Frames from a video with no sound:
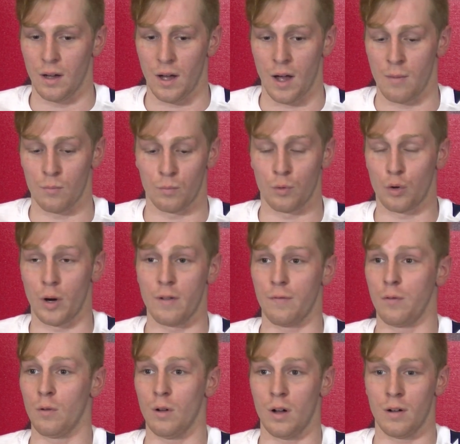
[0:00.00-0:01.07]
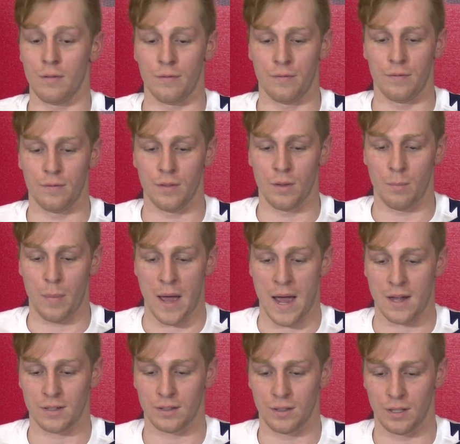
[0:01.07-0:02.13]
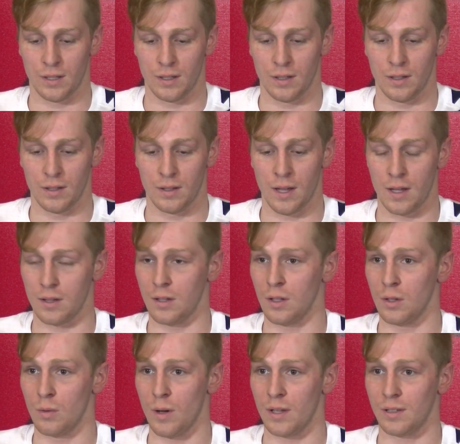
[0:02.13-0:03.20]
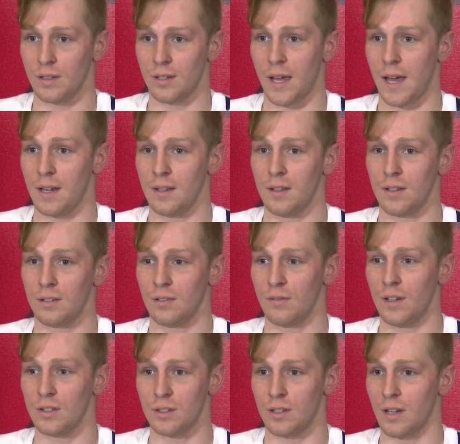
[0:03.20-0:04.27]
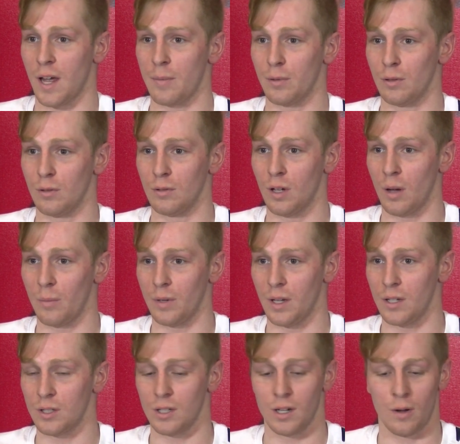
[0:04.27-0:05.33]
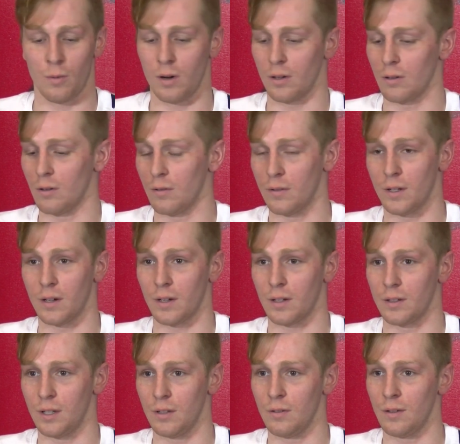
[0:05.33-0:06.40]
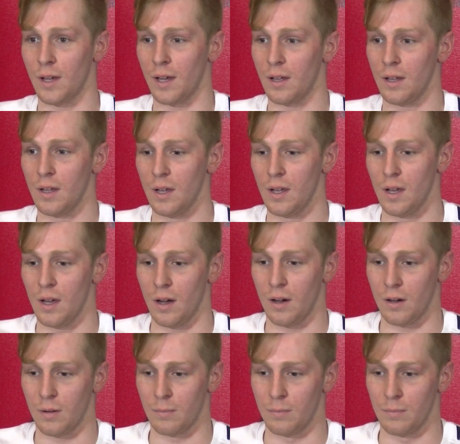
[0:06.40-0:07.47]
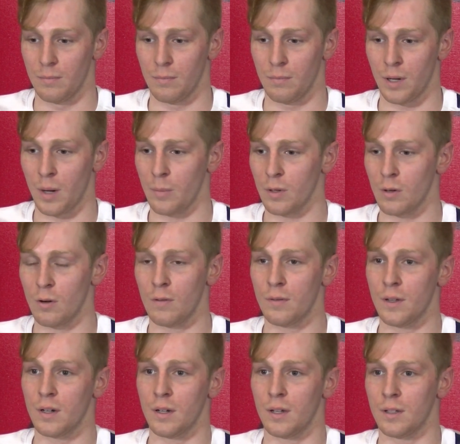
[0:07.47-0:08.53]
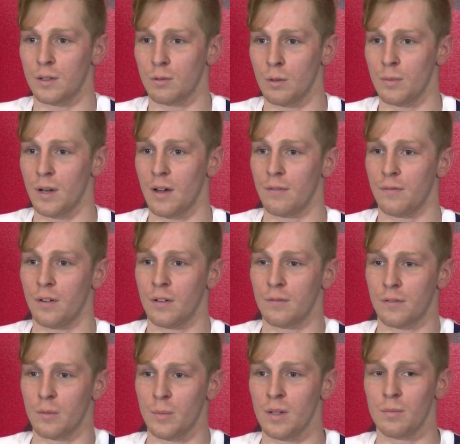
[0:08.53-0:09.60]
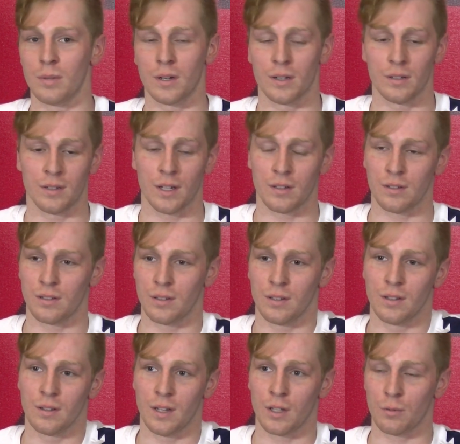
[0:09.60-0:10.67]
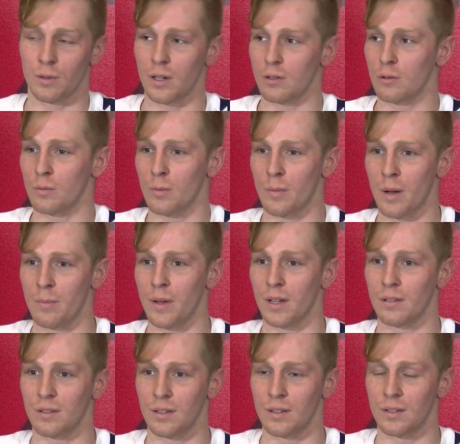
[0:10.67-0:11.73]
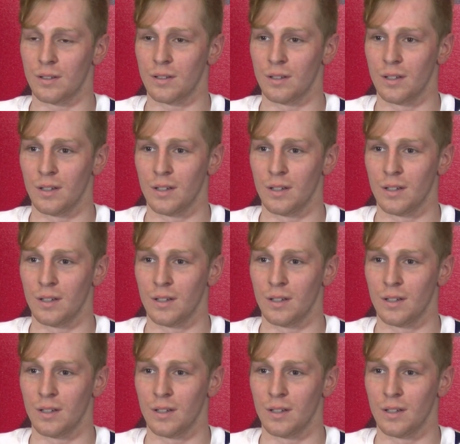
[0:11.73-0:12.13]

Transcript: I'm grateful of the past that the U.S. has had in this event, just an absolute domination. I want to go over there and continue that. Um, but I'm going to go over there and swim and have fun for me because that's that's when I swim at my best is